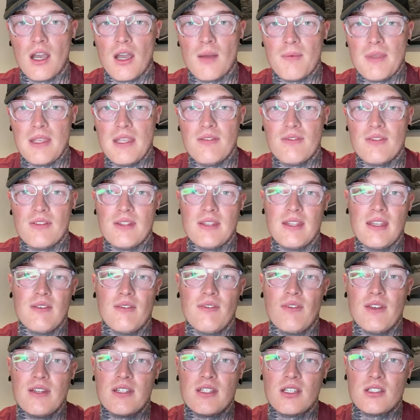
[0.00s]
Even
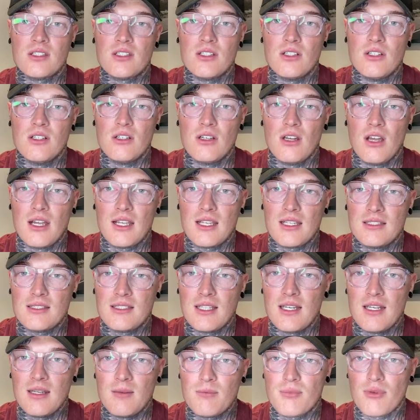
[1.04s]
if it doesn't look like it's
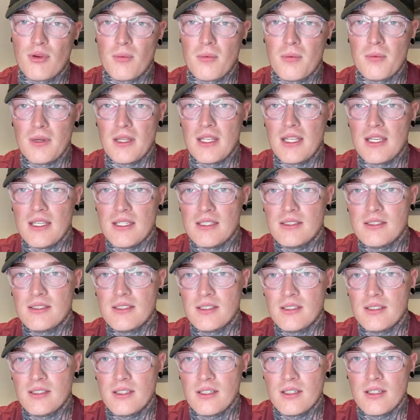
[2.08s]
in, it probably is.
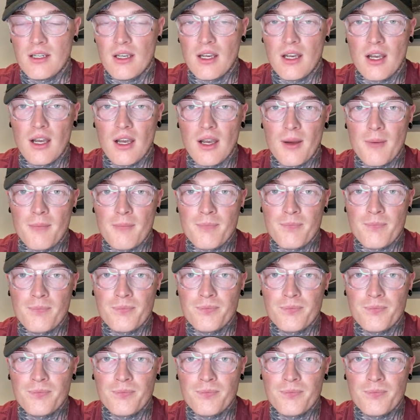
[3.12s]
And